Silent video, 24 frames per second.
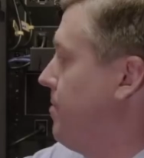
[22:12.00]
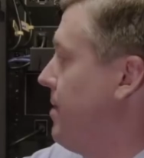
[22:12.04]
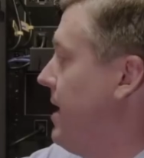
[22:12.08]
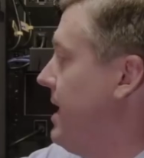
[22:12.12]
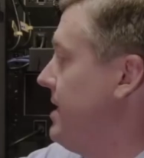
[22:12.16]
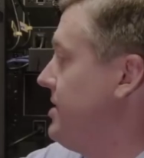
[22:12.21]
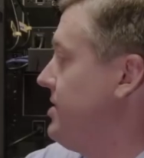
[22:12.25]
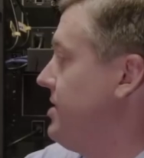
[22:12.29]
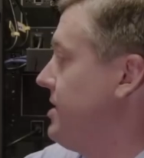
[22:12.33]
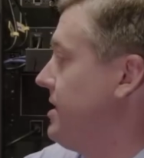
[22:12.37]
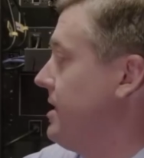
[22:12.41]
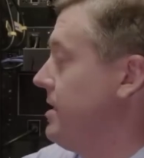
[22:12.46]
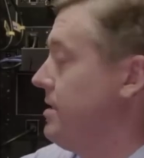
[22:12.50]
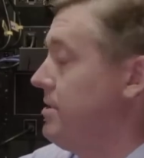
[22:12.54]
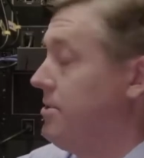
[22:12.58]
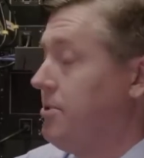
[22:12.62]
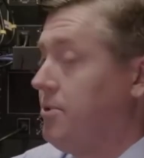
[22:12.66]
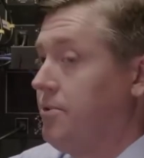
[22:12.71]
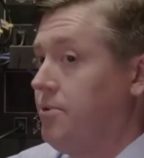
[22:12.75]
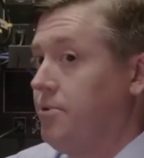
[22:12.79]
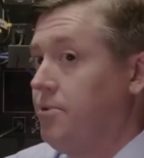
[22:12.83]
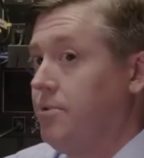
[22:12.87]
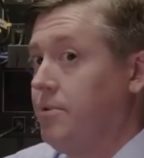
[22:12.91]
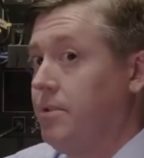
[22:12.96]
patching
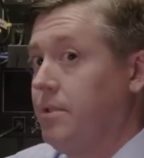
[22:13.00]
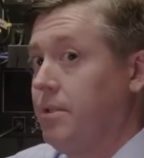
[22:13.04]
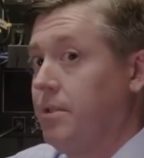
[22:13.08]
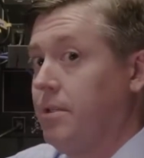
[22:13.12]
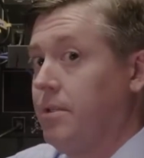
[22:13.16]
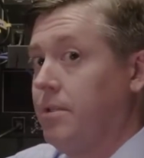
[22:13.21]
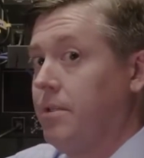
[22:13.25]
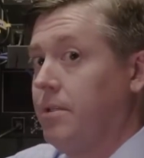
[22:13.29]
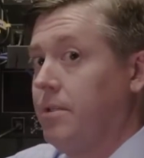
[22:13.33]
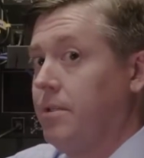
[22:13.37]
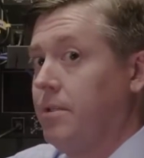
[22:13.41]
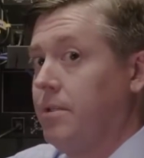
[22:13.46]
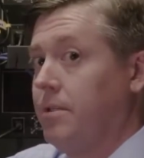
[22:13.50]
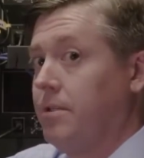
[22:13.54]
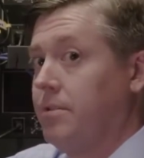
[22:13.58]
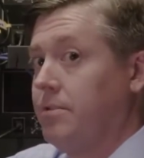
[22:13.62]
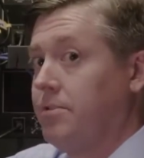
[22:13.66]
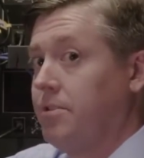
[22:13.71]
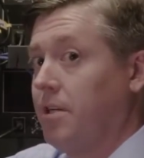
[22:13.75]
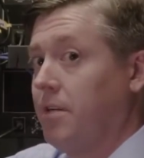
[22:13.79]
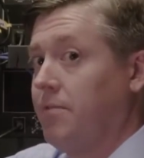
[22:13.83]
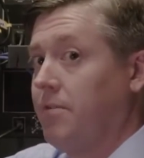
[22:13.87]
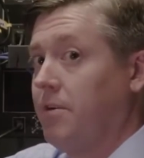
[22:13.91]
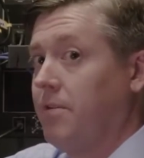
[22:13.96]
into
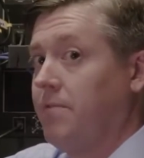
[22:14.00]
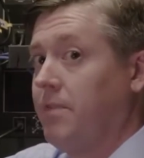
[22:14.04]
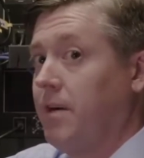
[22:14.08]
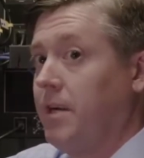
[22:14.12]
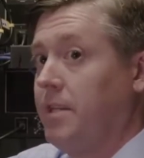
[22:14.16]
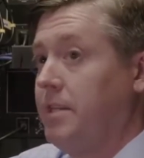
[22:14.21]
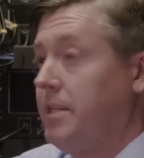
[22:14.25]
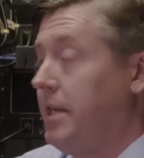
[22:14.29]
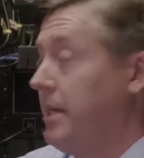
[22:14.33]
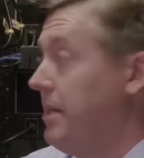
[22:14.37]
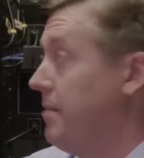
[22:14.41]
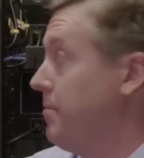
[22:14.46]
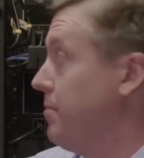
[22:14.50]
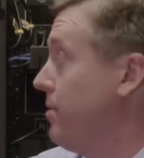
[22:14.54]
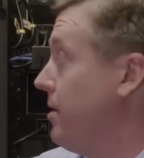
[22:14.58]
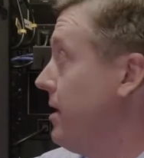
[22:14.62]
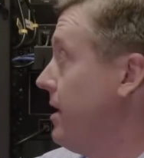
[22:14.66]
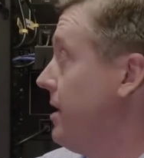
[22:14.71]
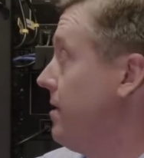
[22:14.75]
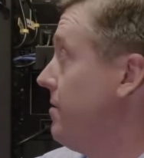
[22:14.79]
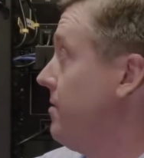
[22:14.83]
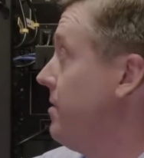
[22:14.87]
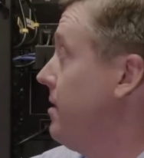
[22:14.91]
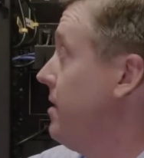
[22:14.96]
software-defined data
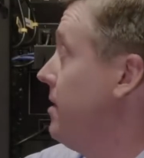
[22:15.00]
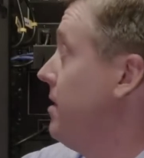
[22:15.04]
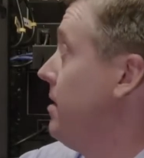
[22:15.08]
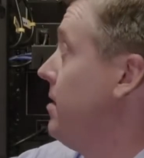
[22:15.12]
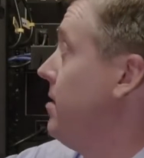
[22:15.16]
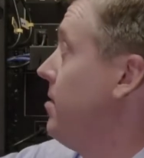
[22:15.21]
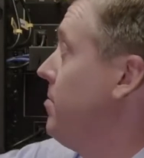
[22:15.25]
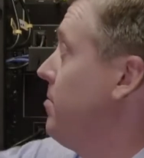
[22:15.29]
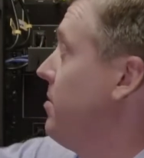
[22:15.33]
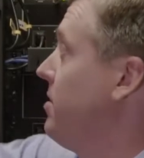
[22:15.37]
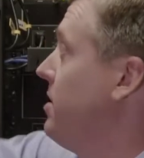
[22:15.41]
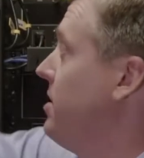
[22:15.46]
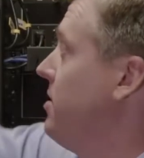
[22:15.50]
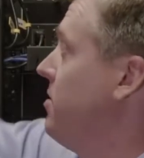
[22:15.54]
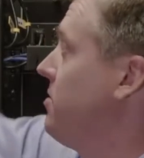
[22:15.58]
plane. But then